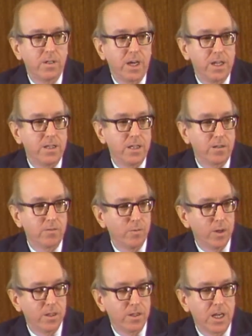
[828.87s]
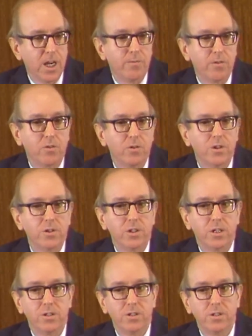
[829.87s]
I think, what common law
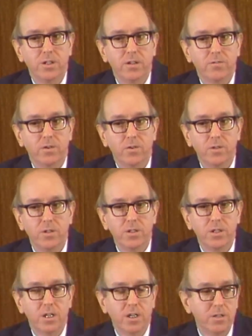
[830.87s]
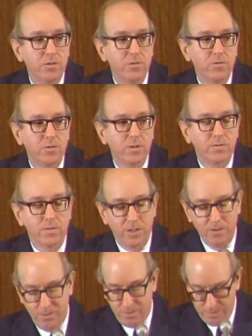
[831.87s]
judges have always done
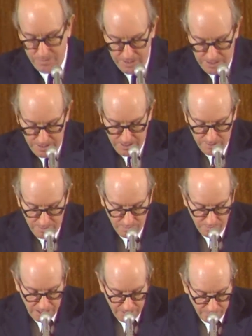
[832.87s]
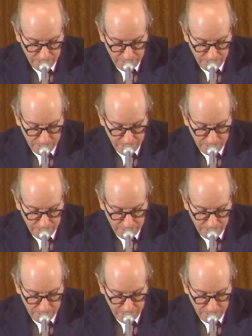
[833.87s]
intuitively, or perhaps